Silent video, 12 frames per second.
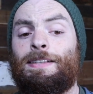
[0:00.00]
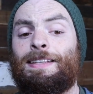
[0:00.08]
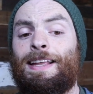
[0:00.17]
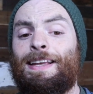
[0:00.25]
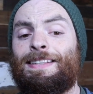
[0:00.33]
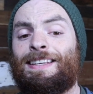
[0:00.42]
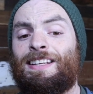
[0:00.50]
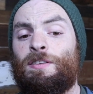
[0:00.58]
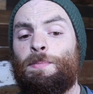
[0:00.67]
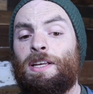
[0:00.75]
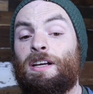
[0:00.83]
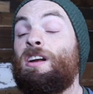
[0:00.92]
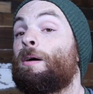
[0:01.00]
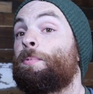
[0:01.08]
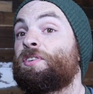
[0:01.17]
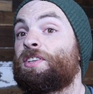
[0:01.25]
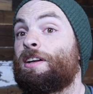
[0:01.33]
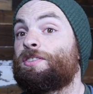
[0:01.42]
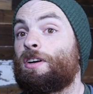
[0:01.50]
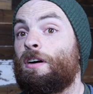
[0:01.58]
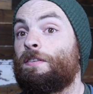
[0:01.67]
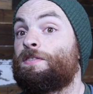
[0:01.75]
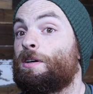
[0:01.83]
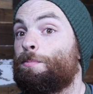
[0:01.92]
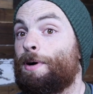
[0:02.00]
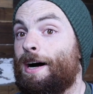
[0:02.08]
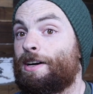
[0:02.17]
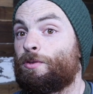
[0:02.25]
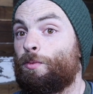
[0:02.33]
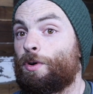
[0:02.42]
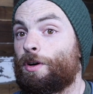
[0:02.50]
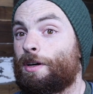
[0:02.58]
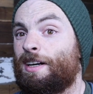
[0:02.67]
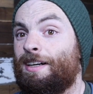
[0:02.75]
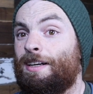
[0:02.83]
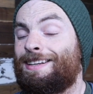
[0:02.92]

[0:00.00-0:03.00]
Today it's going to be a couple sets of Tabata work.